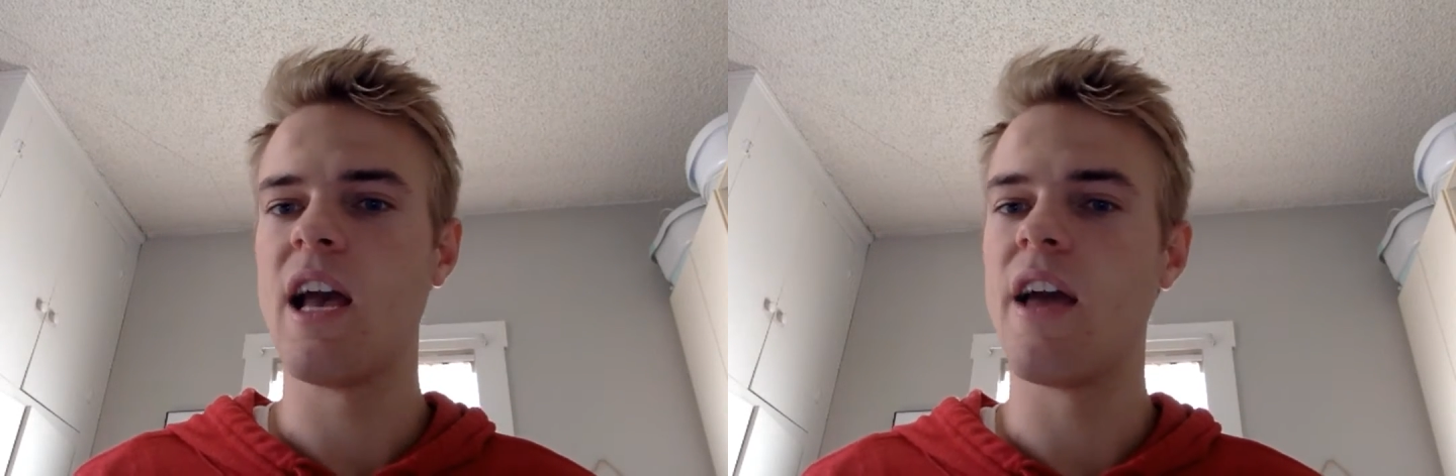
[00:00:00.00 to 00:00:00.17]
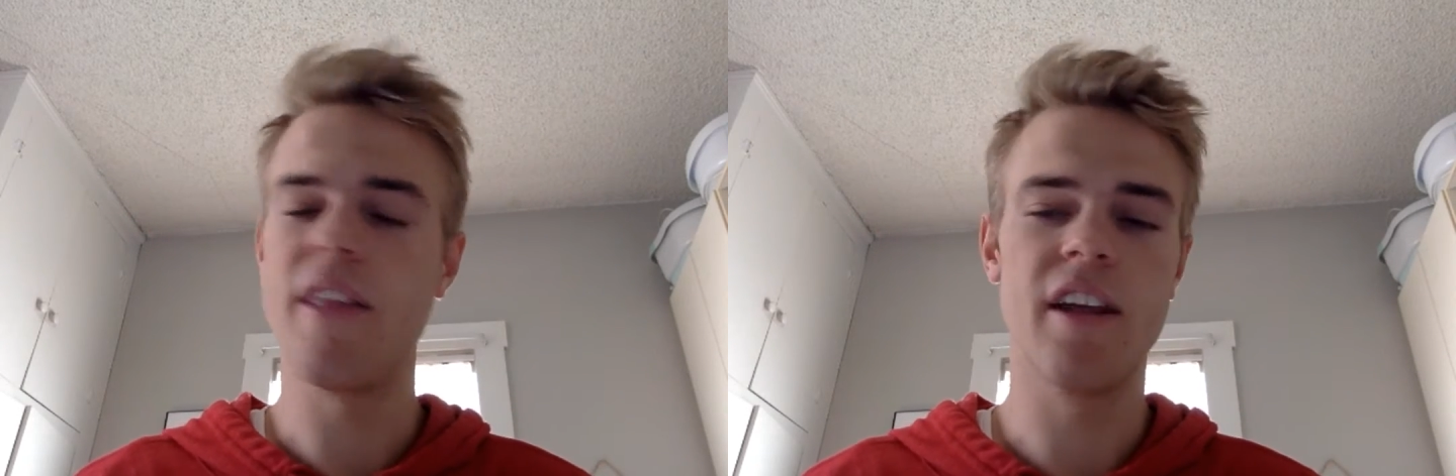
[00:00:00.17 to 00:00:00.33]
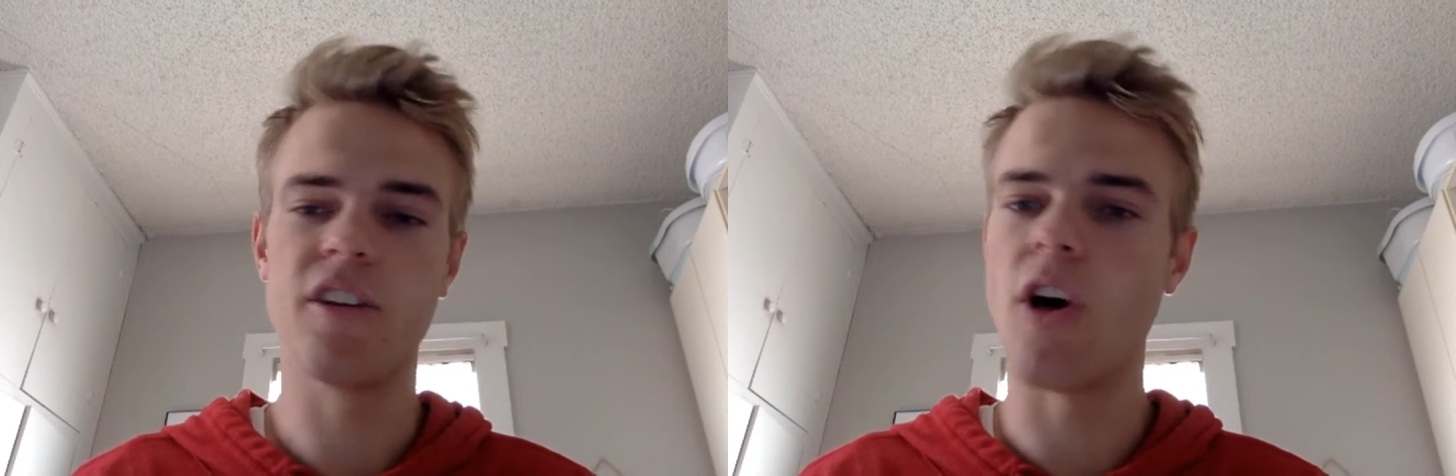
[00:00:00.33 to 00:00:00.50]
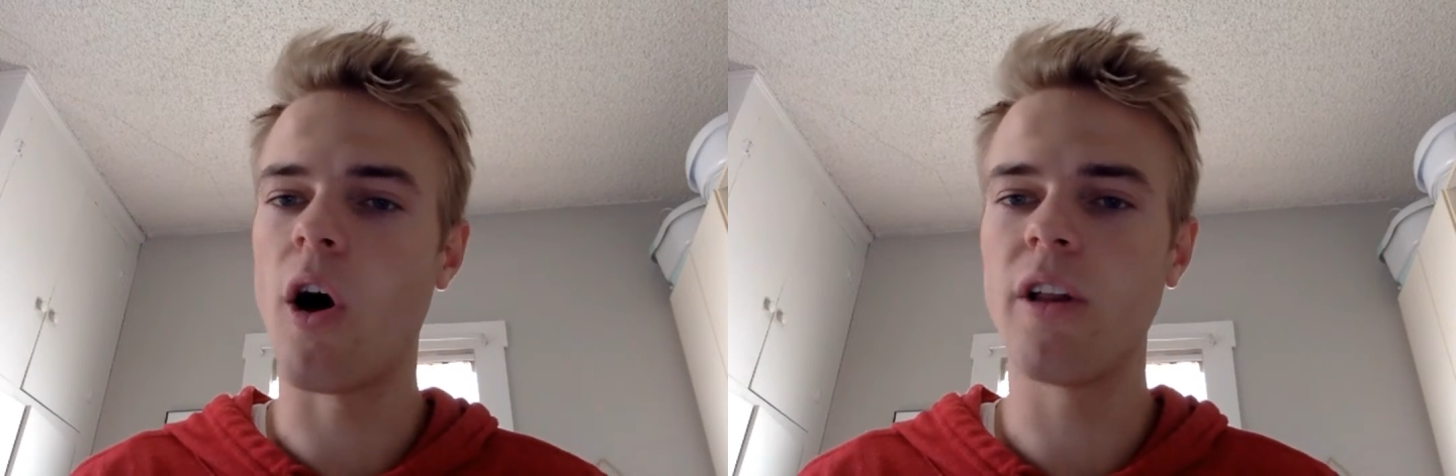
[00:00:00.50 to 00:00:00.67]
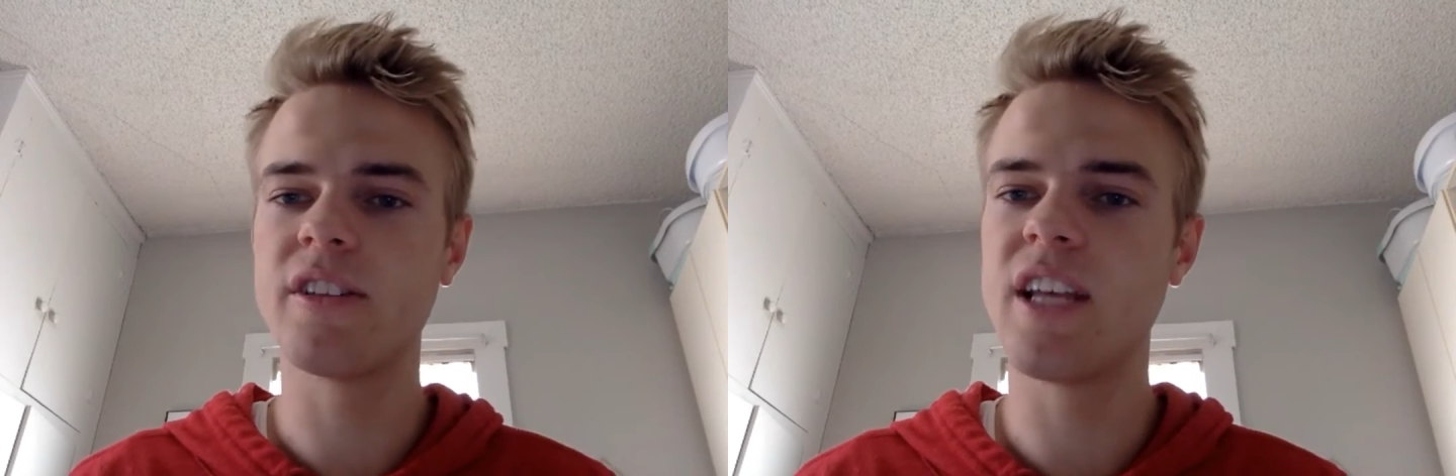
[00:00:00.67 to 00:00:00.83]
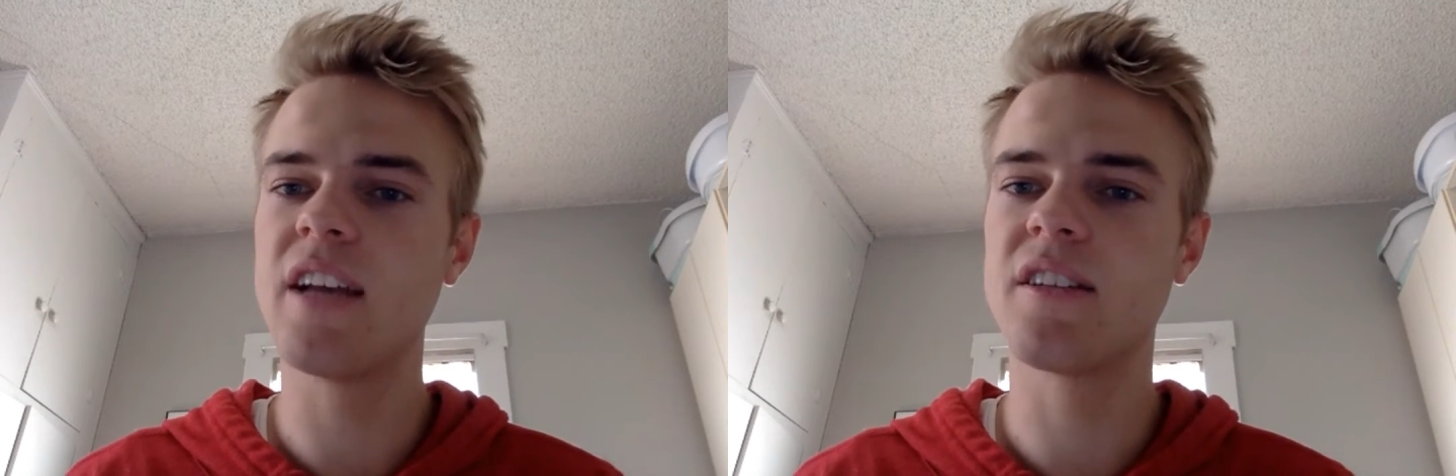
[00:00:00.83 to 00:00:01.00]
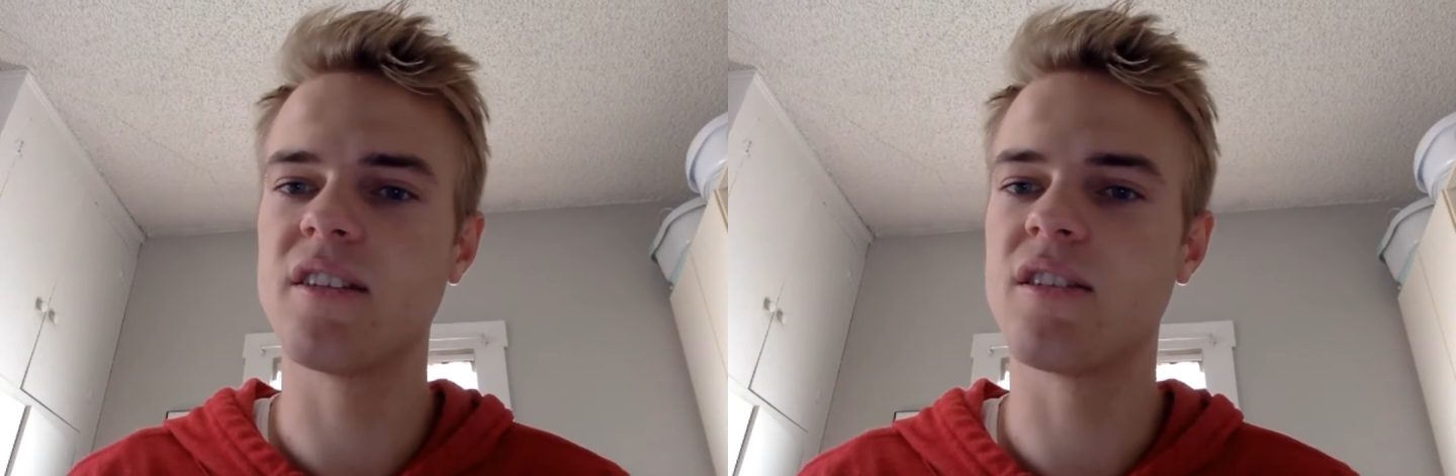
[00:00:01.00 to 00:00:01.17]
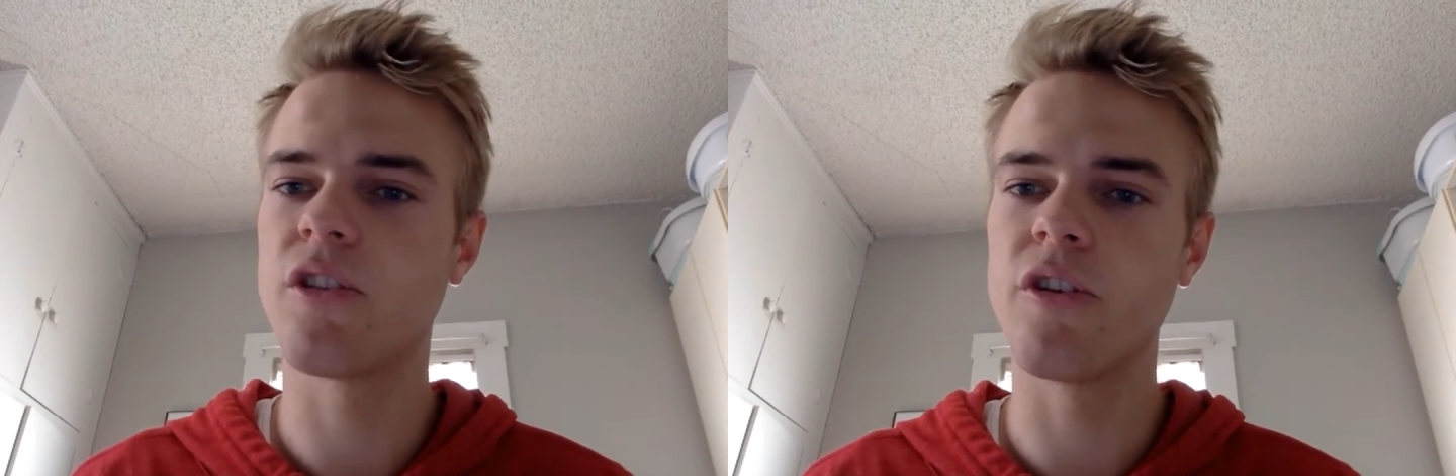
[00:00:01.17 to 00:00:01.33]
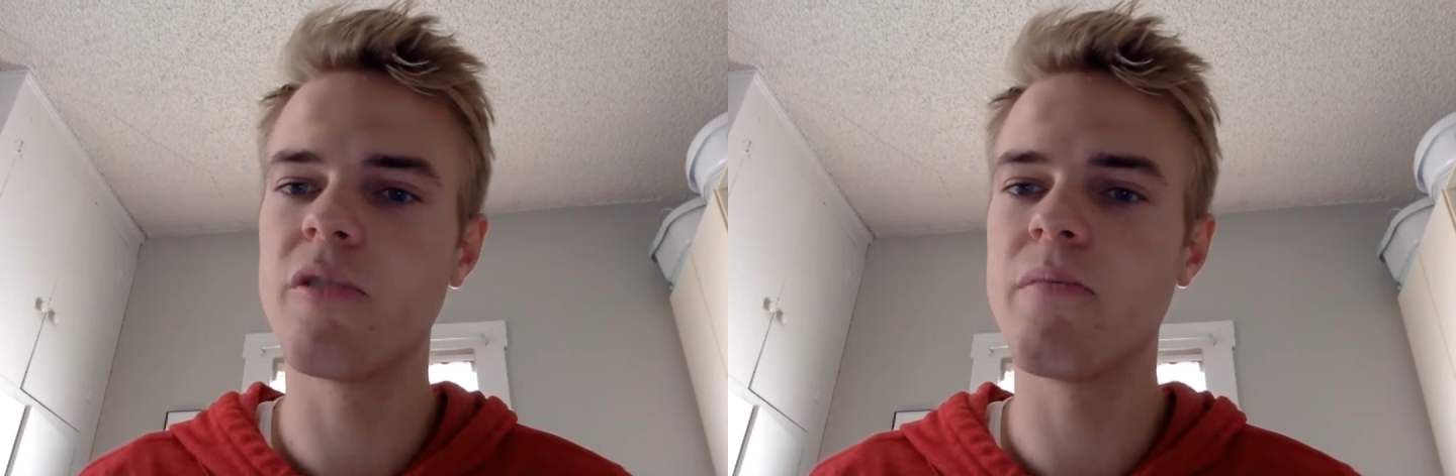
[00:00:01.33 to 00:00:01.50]
And that all it takes is
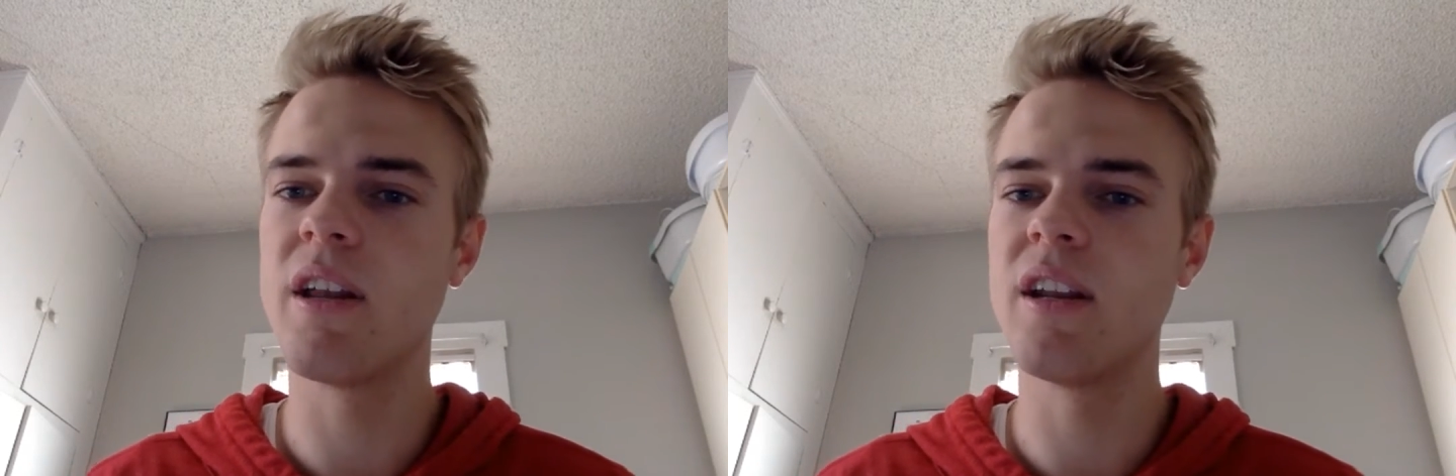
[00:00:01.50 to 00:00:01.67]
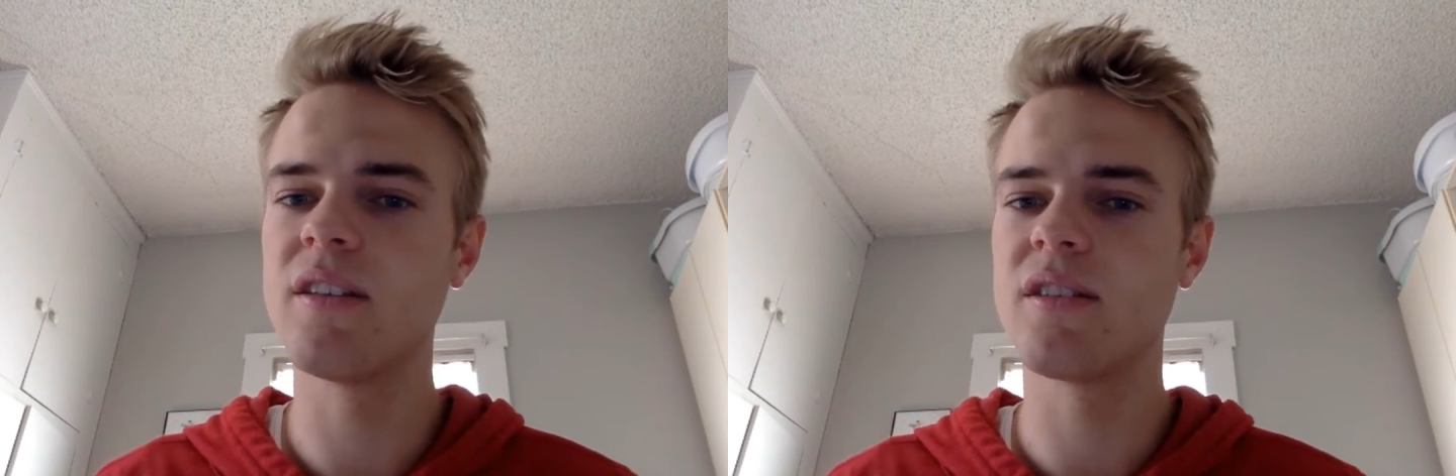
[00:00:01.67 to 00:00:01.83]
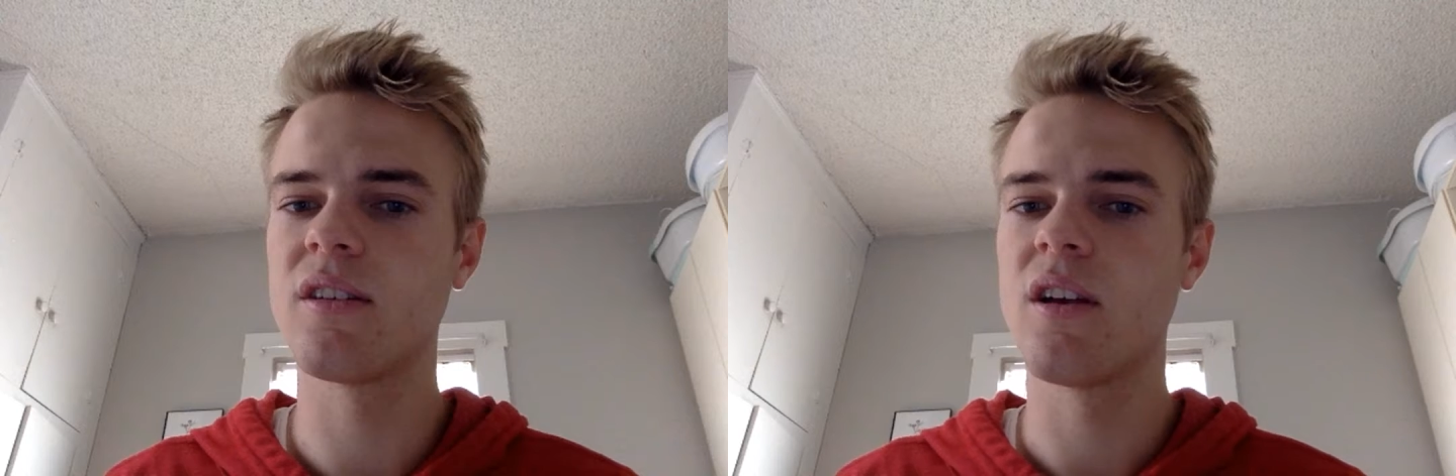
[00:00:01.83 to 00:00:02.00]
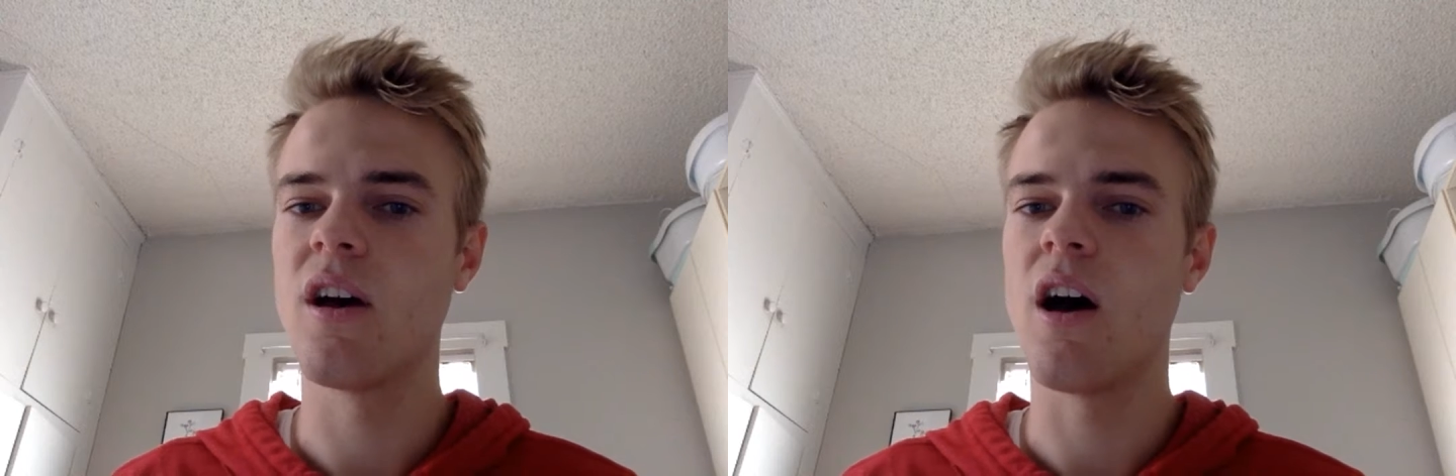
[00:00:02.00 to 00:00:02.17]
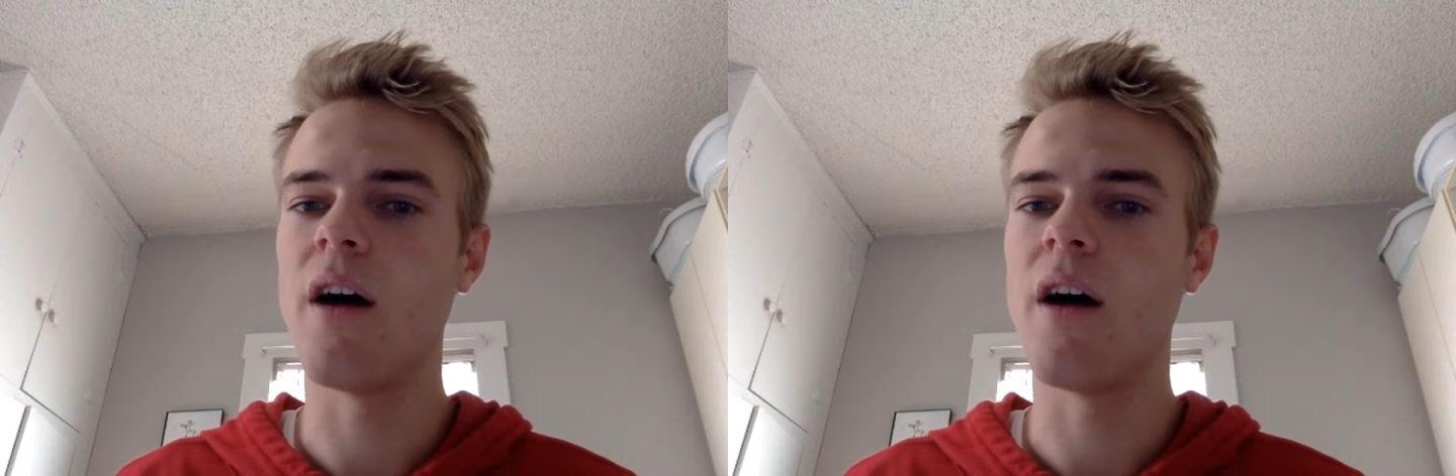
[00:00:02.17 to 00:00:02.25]
30 minutes